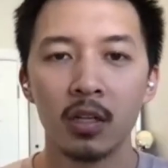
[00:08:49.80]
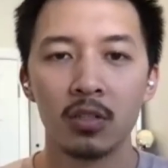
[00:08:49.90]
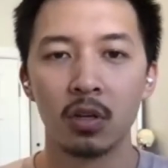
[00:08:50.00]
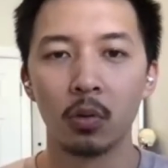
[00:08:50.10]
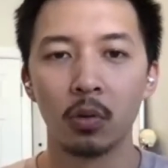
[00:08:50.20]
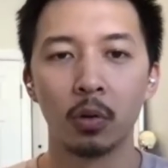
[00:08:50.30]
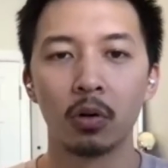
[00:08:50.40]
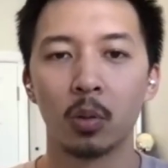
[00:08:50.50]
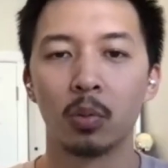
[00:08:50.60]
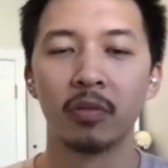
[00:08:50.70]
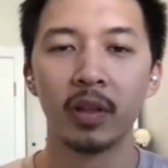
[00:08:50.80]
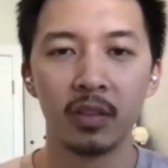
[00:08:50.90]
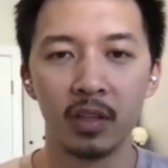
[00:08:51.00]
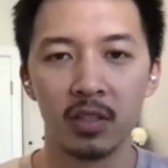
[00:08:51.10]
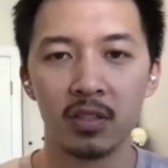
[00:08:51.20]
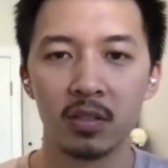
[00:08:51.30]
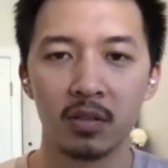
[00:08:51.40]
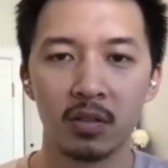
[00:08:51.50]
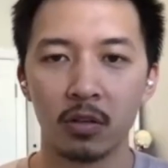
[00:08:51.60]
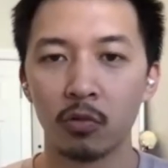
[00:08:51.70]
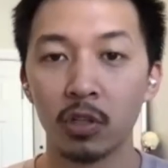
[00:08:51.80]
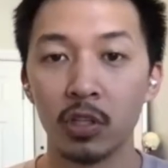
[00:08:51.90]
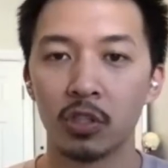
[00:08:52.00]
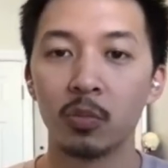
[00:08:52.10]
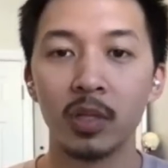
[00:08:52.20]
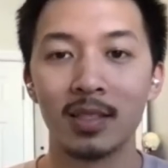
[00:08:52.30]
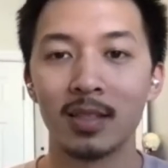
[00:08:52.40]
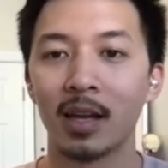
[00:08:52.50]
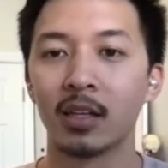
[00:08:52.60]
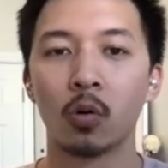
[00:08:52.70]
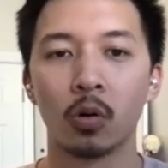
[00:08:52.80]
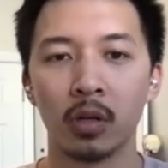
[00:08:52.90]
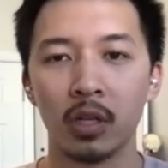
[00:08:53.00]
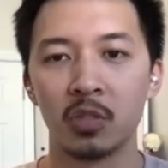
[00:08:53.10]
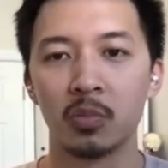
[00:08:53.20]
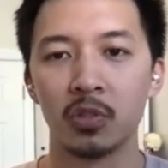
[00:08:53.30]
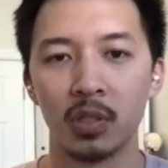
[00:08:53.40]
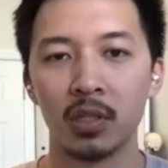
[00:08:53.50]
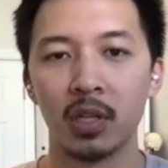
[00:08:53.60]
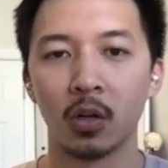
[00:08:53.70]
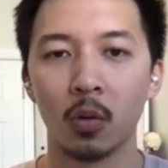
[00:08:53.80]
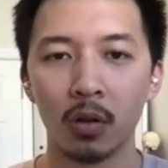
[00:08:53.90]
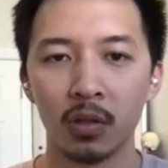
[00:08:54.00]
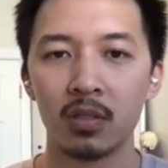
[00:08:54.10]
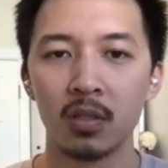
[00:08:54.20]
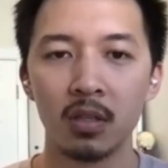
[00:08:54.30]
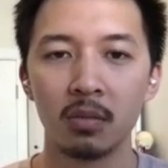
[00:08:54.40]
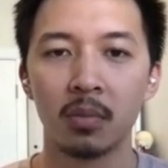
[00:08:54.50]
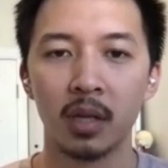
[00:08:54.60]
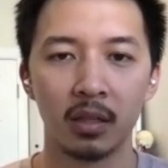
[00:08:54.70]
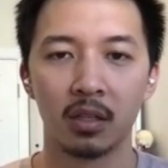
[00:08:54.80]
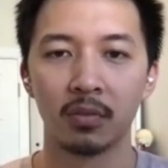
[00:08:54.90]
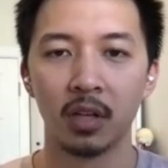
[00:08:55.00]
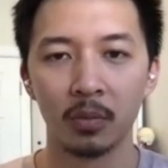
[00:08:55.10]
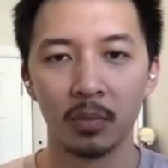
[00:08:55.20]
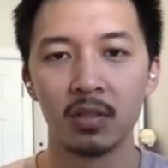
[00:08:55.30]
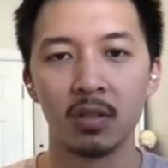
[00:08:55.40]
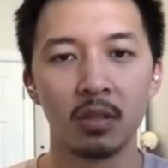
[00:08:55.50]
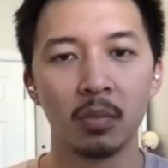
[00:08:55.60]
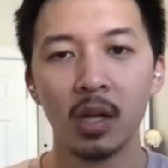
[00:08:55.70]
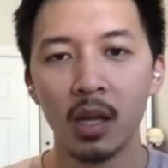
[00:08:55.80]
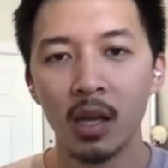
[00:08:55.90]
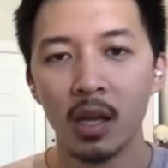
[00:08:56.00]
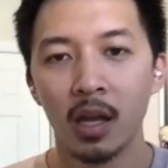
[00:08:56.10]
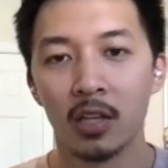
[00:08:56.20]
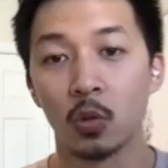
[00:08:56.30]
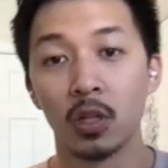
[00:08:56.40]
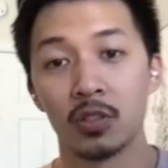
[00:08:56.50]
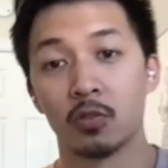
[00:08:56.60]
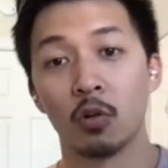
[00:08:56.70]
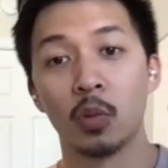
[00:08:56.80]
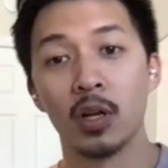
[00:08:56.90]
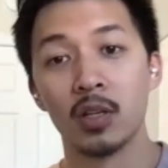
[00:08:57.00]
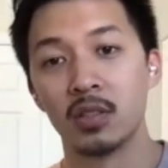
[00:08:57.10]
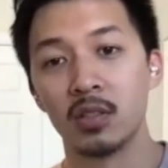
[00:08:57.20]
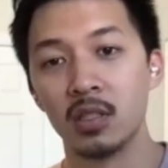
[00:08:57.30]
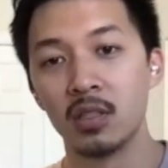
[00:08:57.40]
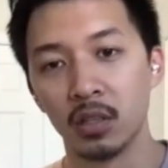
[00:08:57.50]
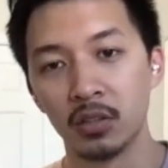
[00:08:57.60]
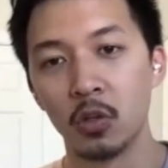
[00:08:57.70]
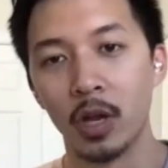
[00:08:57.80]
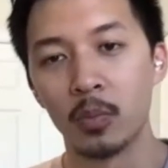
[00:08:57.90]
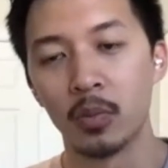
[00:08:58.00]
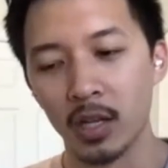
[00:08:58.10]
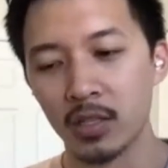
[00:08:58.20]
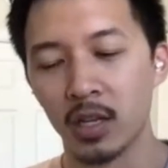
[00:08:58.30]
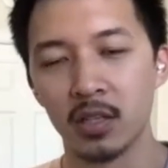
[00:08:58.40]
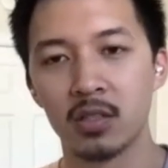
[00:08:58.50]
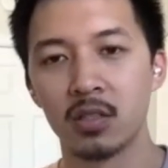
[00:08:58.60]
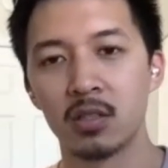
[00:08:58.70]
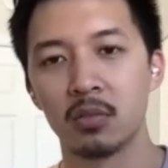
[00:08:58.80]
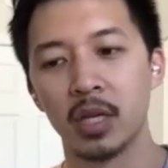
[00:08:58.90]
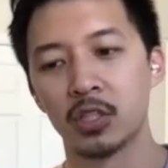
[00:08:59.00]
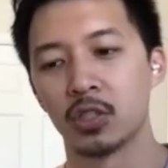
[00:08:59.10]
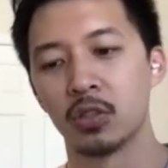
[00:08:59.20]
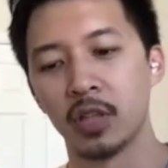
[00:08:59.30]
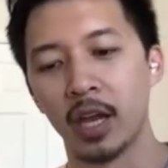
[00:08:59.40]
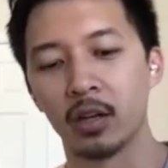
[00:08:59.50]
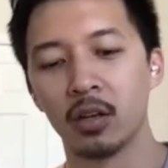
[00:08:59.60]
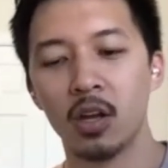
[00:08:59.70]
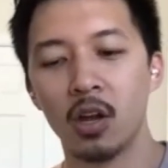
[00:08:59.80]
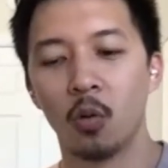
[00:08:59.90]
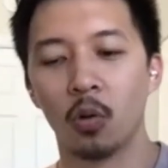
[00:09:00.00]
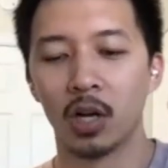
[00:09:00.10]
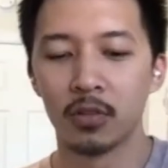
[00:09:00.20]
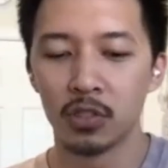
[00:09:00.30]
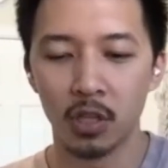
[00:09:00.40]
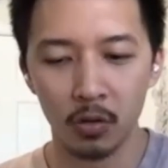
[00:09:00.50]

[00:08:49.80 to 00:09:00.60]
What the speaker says: So, in order to prevent this, there really should be tight coordination between the data quality team and the development team, as well as a robust and detailed QA process to make sure that whatever's